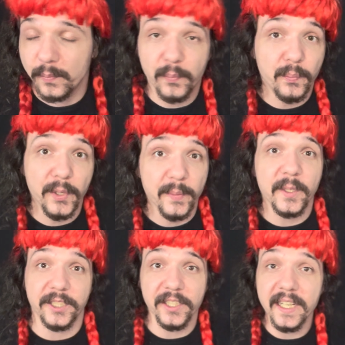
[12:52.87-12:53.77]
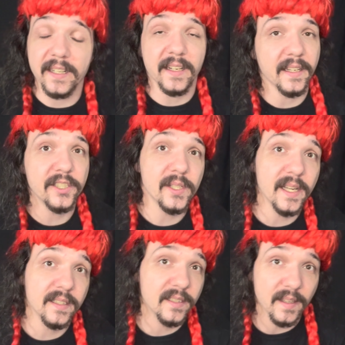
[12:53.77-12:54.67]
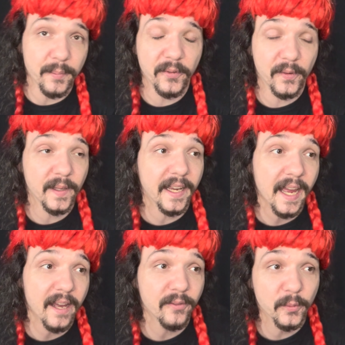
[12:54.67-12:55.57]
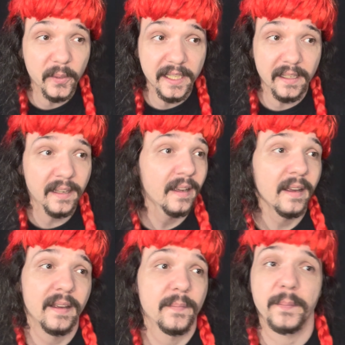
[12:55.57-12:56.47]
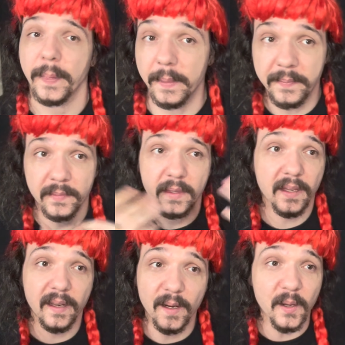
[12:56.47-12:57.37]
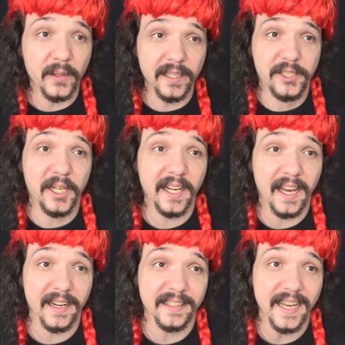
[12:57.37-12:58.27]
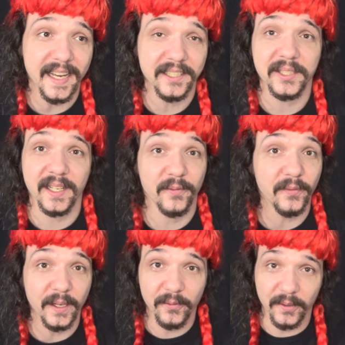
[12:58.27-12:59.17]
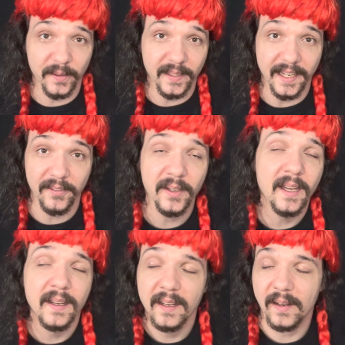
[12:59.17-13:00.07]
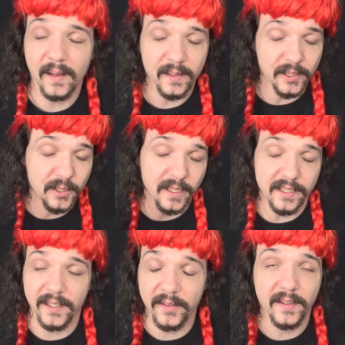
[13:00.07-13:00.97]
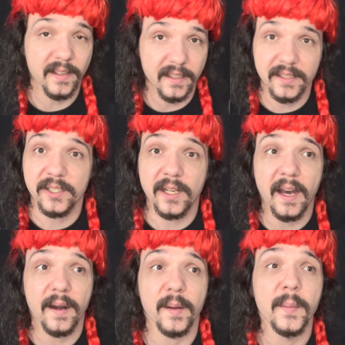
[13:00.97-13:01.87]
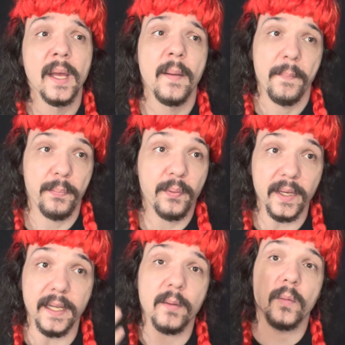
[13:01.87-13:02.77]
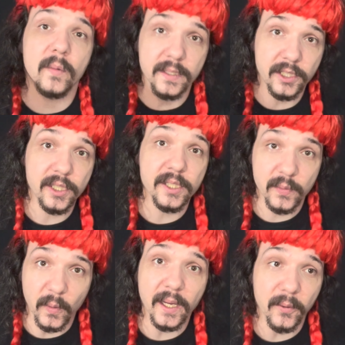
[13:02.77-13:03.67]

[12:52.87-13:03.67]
pretty much needed it. She hadn't slept for like half a week, you know. Then she got attacked. She had to fight for her life. All the stress, everything had just caught up. But when she's well